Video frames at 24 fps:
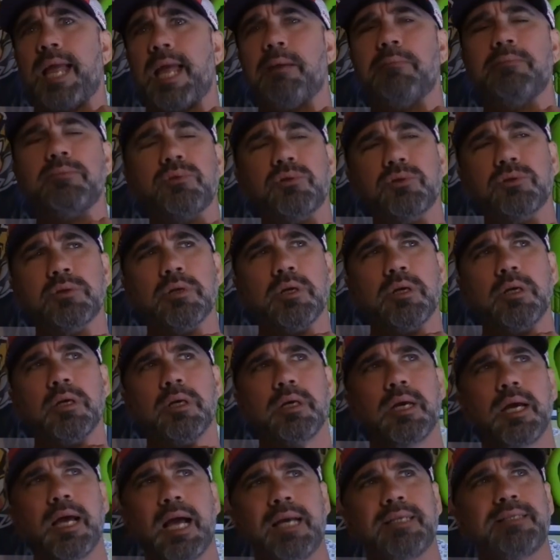games?
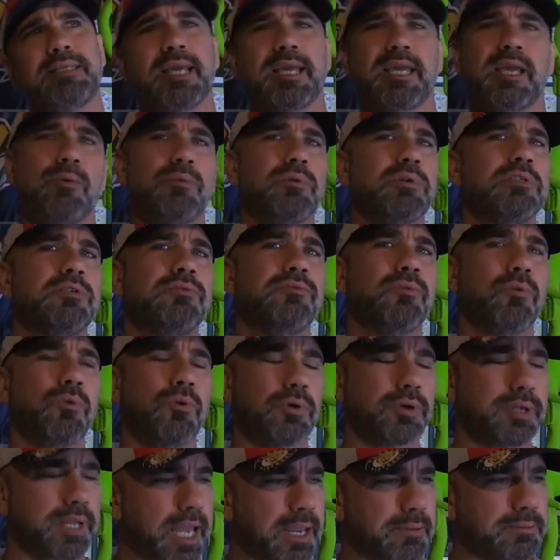I think it was
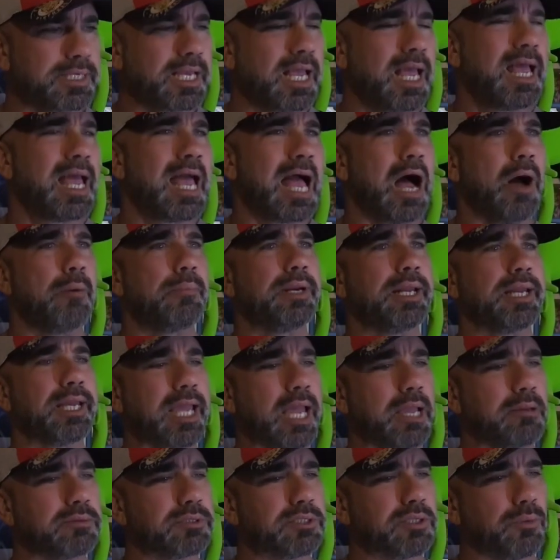4 games. How many
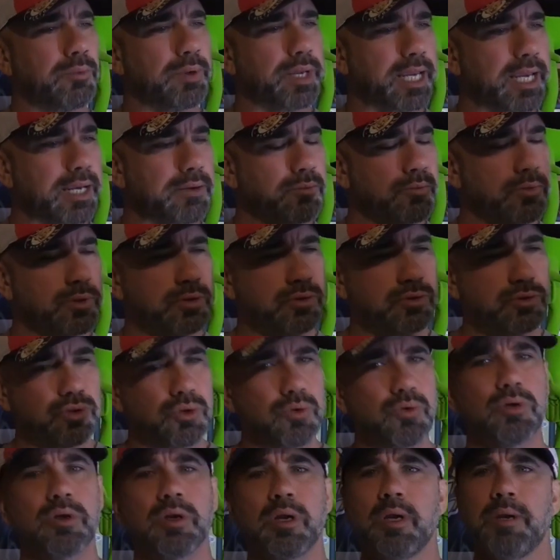games did we get with
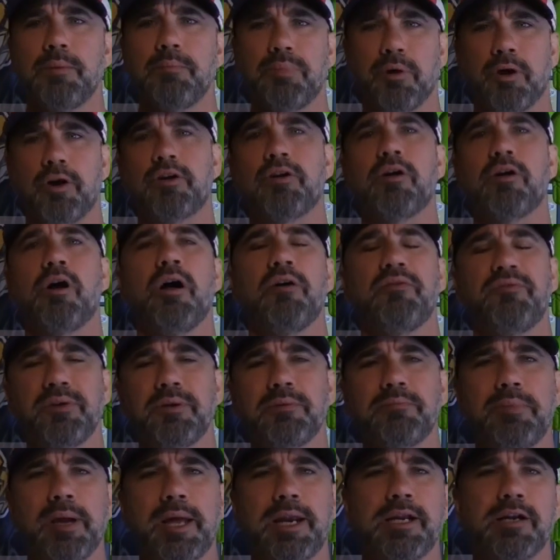Duke, Barkov,
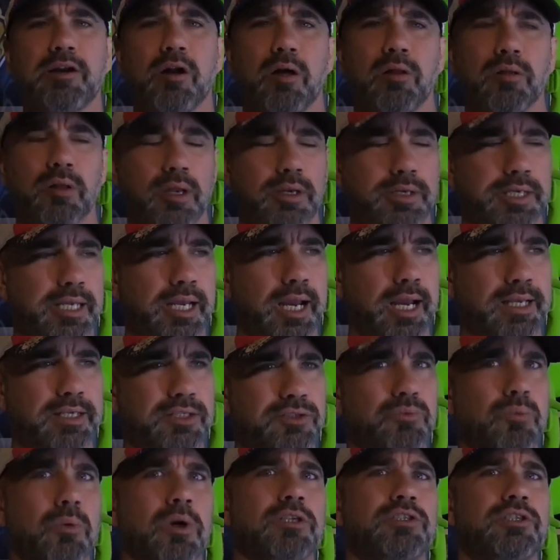and Bennett all on the
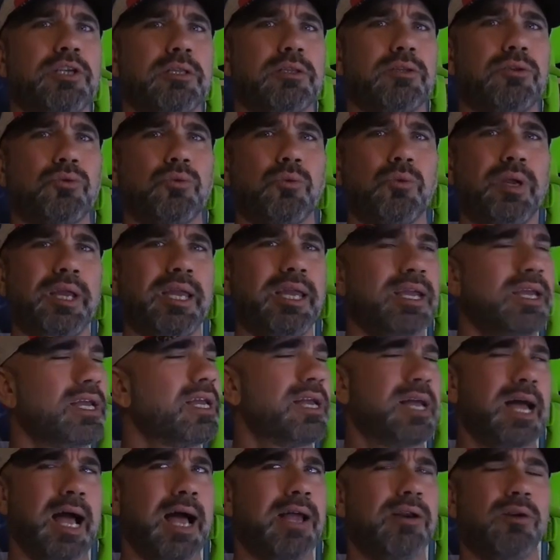ice? Was it 3?
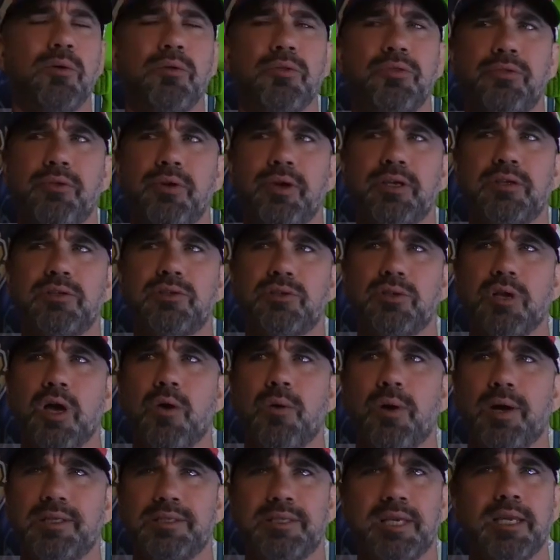I don't think
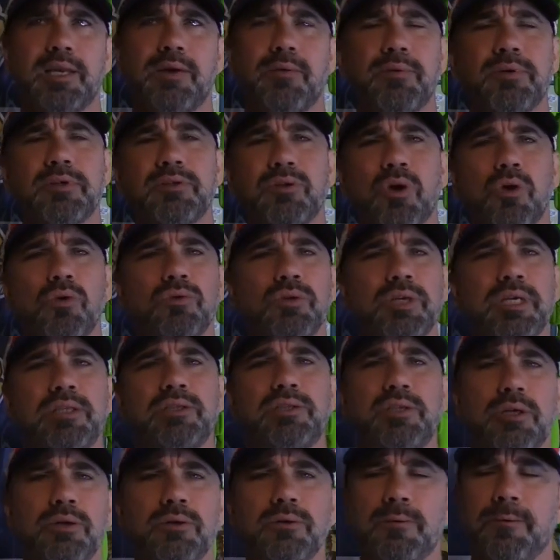so. I think it was only
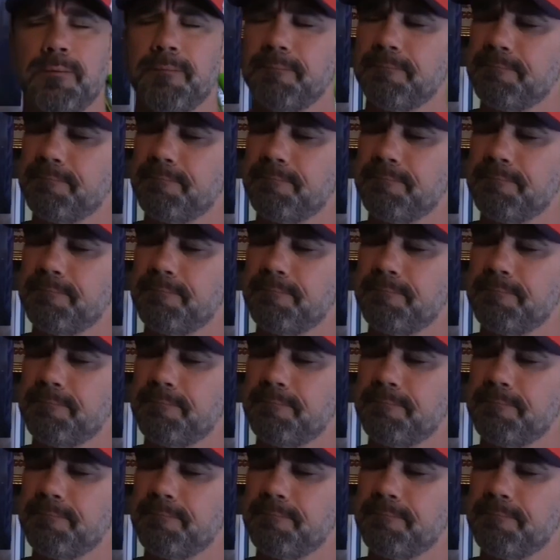2.